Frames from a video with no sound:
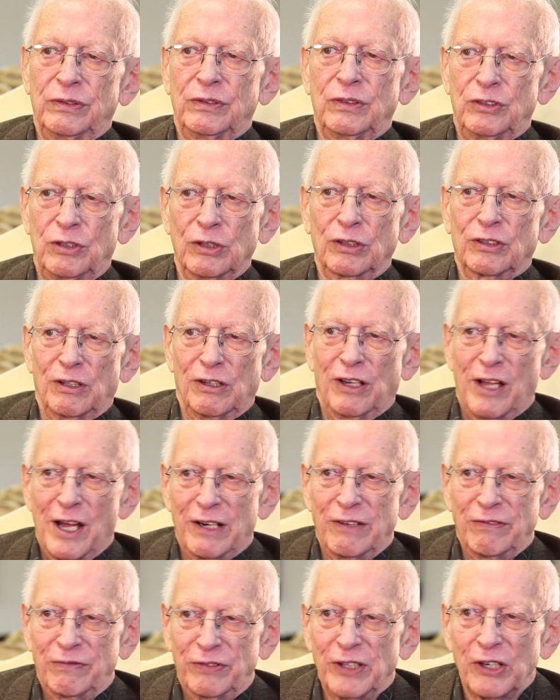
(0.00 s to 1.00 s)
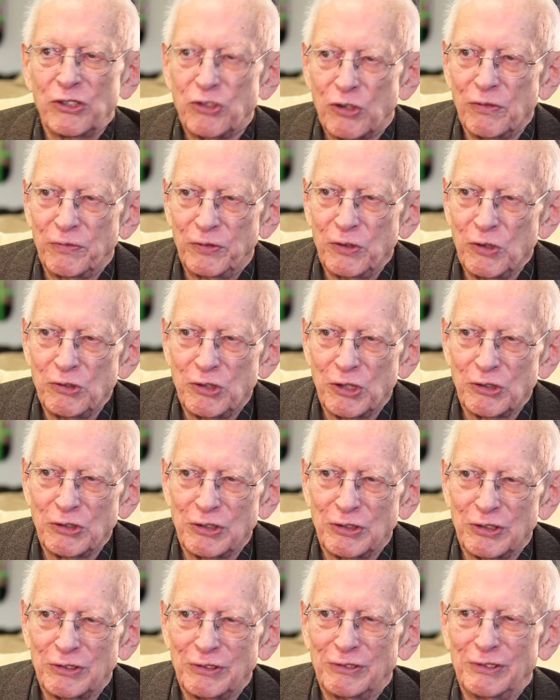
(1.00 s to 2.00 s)
took a lot of
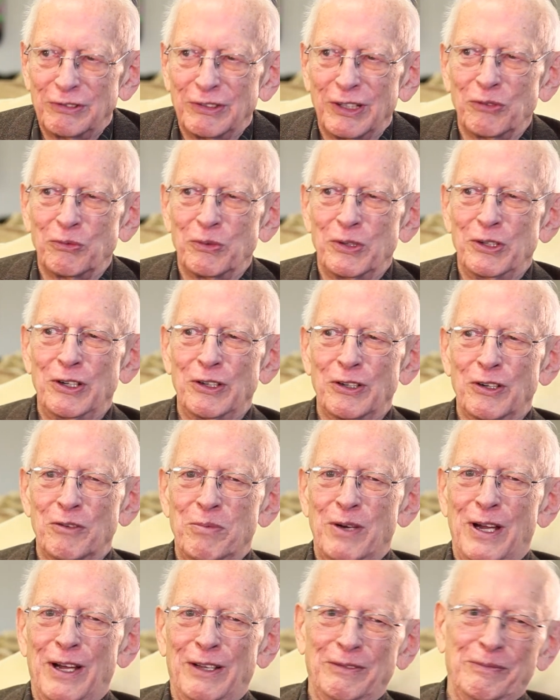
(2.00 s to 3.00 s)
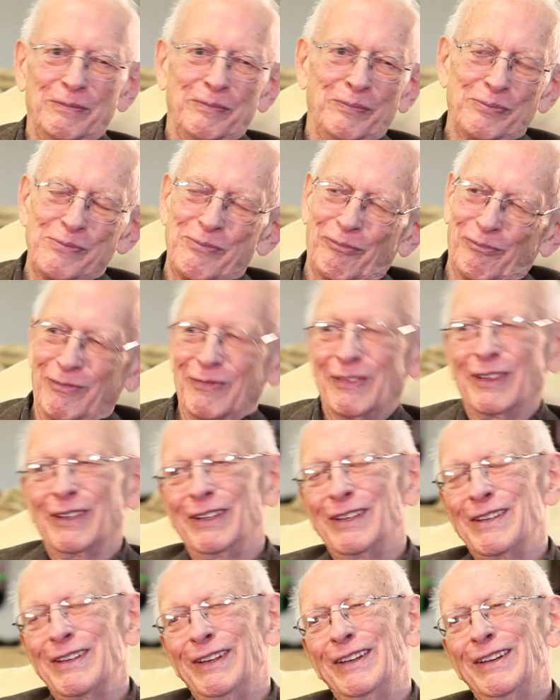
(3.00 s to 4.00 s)
centrifuges that we hear about.
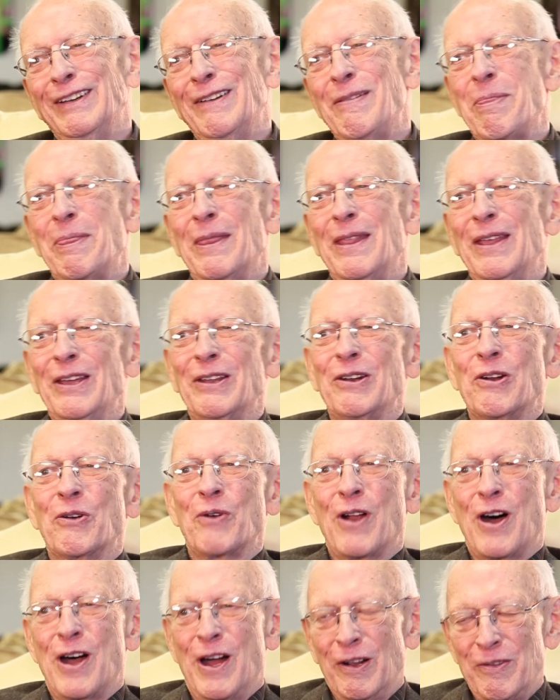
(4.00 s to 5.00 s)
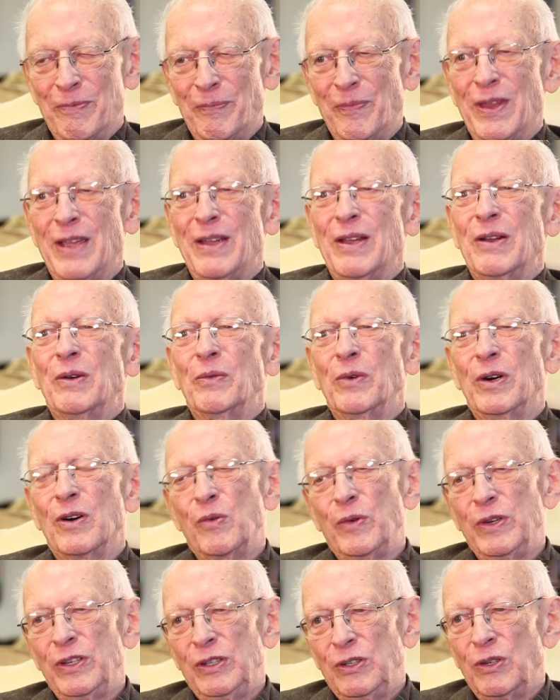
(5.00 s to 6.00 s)
That was in Oak Iran. Ridge's work. Well,
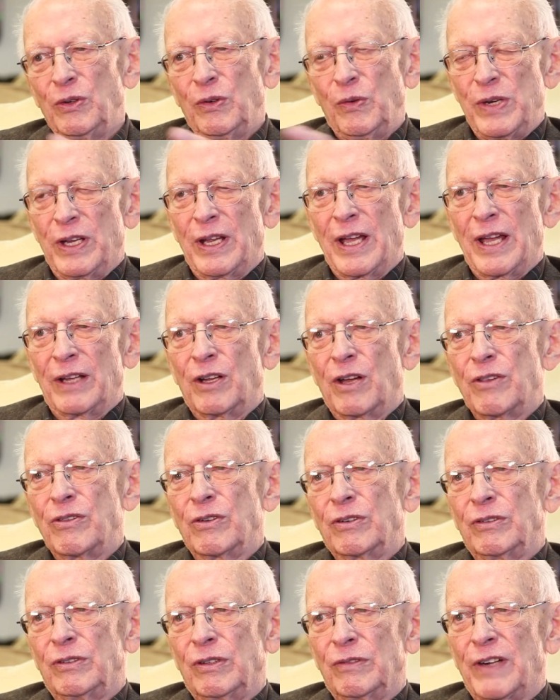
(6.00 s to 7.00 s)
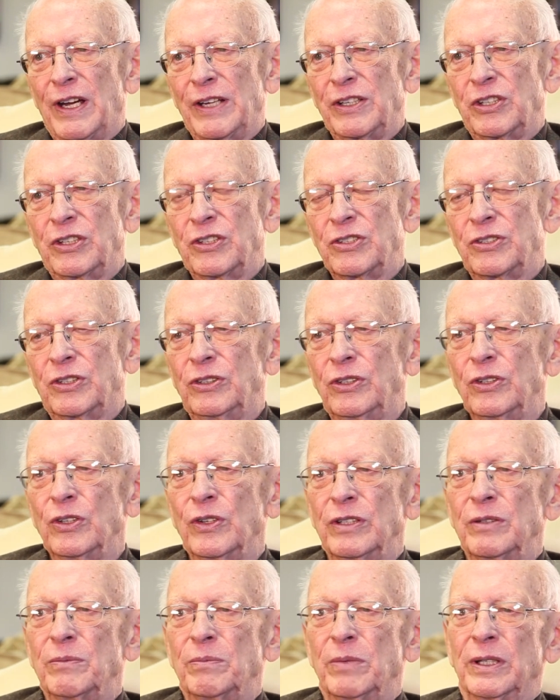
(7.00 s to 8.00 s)
we, we had other devices to do
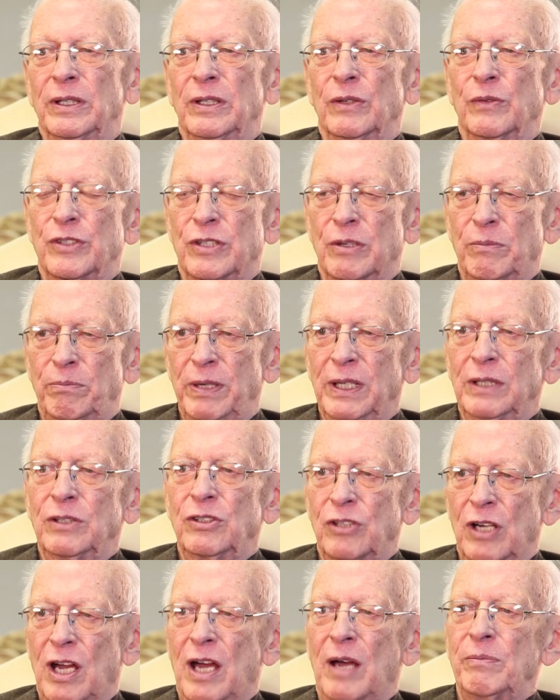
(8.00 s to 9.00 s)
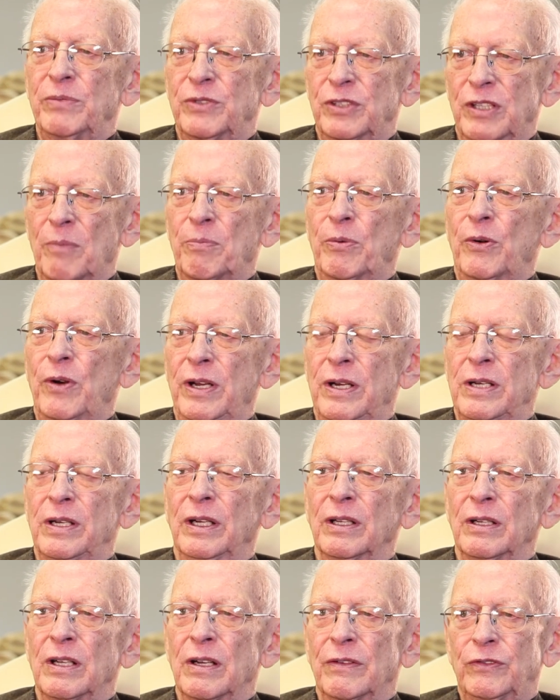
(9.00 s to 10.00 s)
it, but it was a big job separating
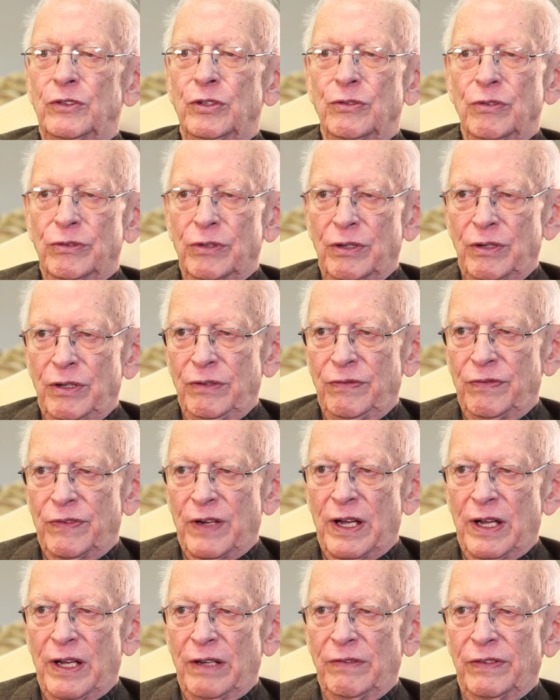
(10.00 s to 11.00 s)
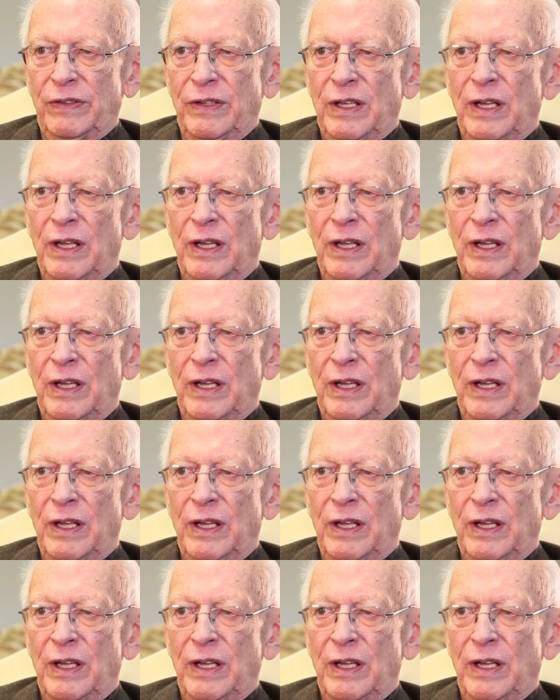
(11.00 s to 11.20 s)
enough 235